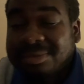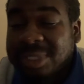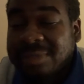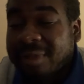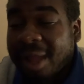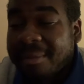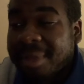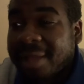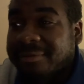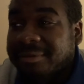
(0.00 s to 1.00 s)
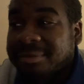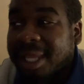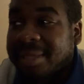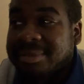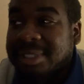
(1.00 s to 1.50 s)
We've come back from
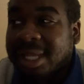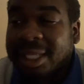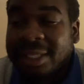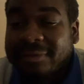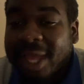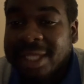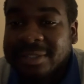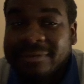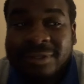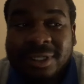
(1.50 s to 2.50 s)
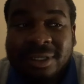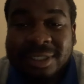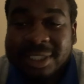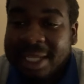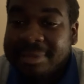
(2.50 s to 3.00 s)
games like even Aston Villa,
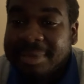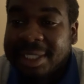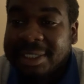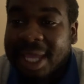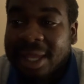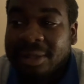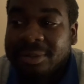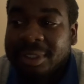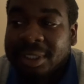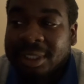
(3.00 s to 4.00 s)
10 men down,